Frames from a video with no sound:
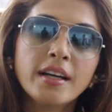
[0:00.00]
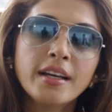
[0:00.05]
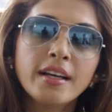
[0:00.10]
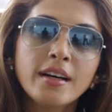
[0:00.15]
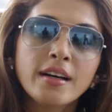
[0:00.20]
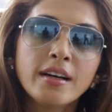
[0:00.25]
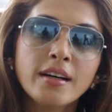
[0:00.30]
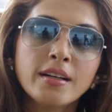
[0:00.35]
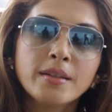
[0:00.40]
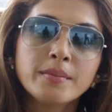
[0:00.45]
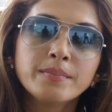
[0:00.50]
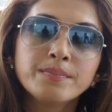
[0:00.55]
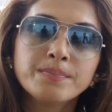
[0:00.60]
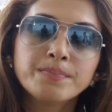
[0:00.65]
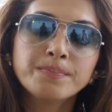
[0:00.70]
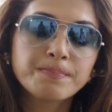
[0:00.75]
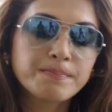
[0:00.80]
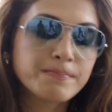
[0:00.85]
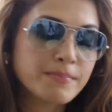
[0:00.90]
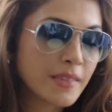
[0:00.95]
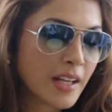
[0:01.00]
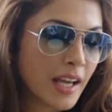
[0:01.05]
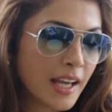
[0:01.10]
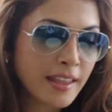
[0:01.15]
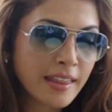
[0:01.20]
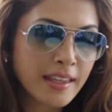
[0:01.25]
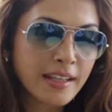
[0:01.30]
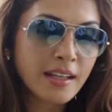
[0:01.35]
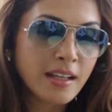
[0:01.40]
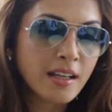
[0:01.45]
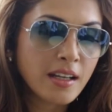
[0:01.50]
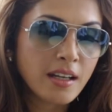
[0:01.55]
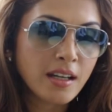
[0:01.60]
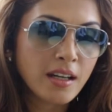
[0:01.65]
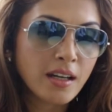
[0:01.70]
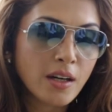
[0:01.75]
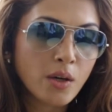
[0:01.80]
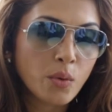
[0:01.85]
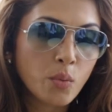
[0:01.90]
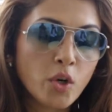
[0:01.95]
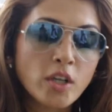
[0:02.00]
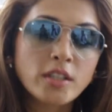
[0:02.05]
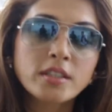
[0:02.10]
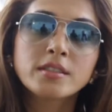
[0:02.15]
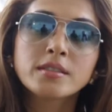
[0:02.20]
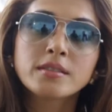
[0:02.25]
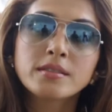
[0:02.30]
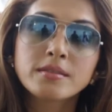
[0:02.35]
Um, I think uh, what